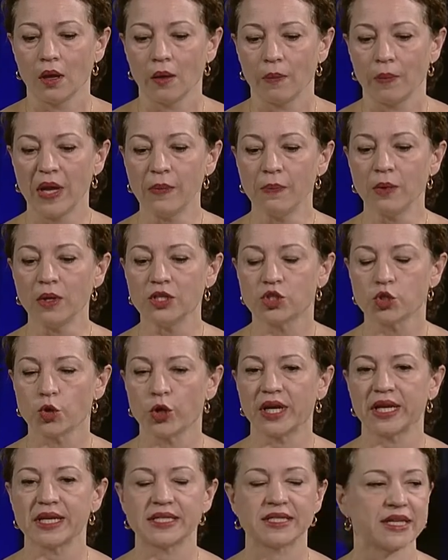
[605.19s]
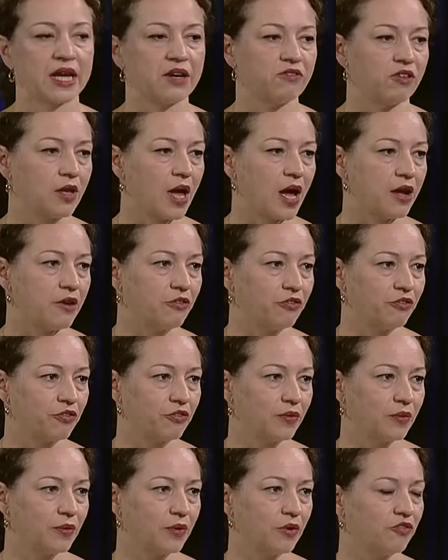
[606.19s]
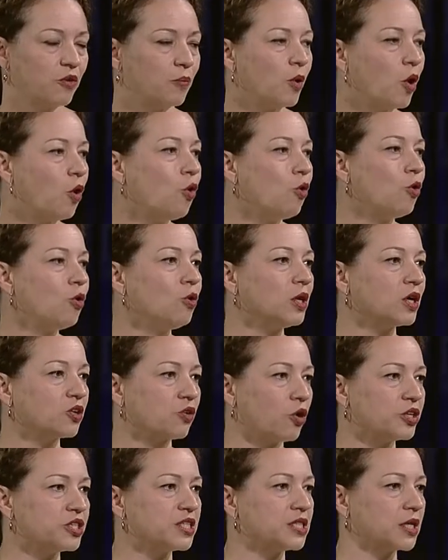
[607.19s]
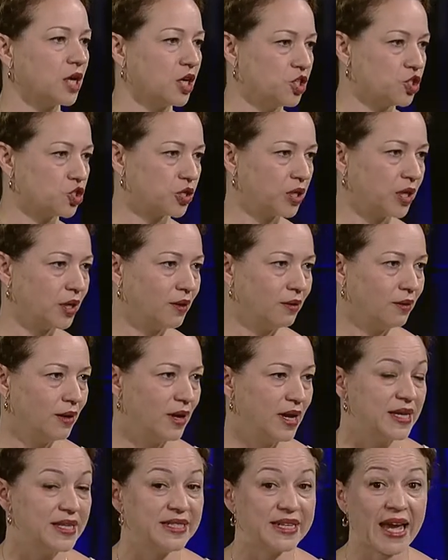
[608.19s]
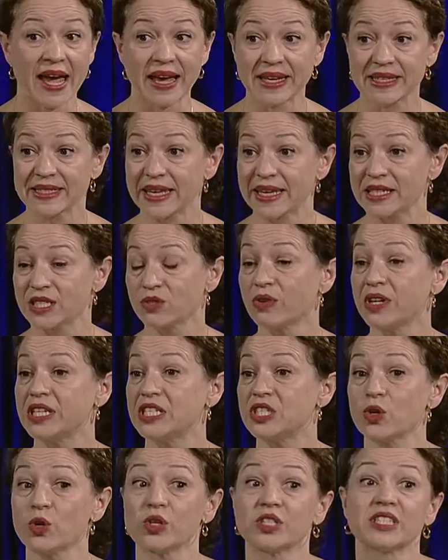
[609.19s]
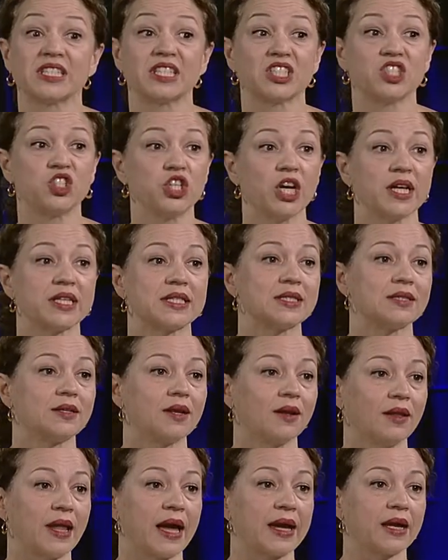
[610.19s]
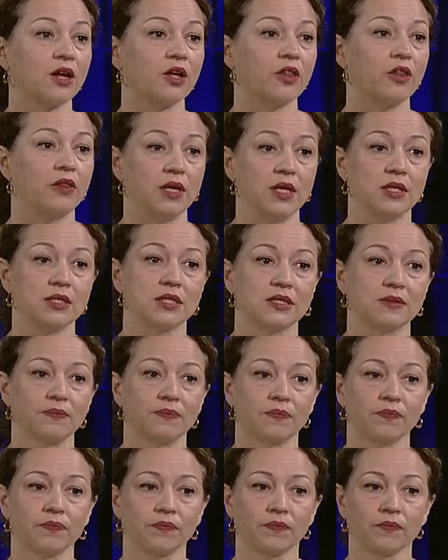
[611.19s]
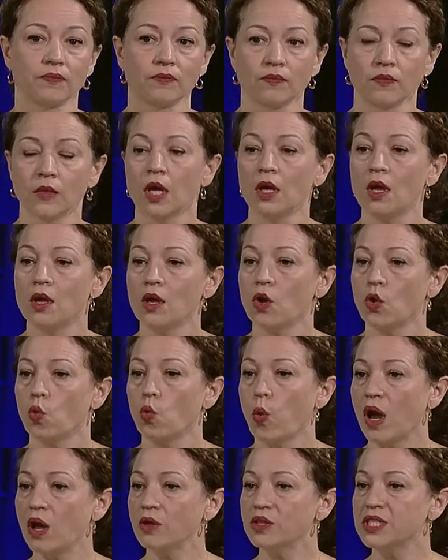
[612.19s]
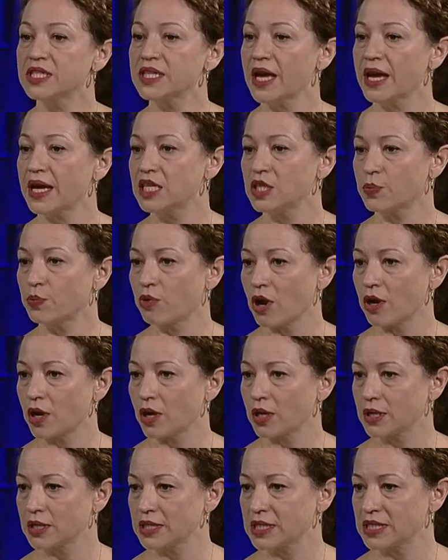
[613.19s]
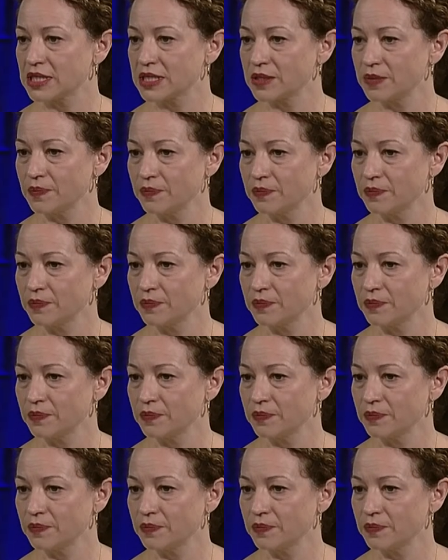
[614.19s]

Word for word: People are joining SaverLife from all across the country to access resources just like these well designed products,